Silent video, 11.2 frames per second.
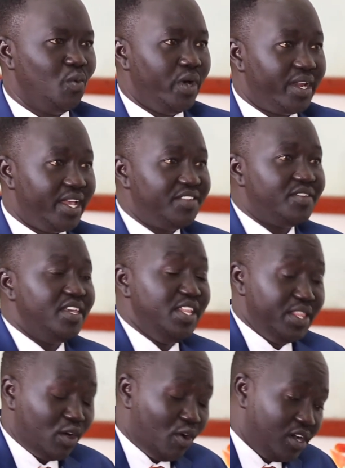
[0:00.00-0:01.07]
Whereas
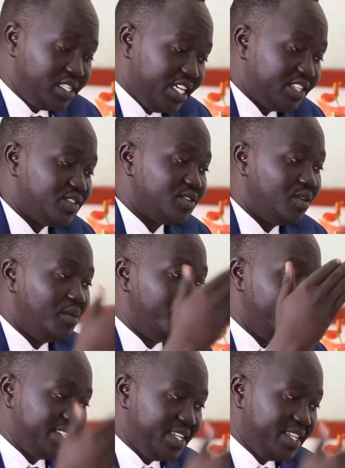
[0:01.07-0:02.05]
in the context of the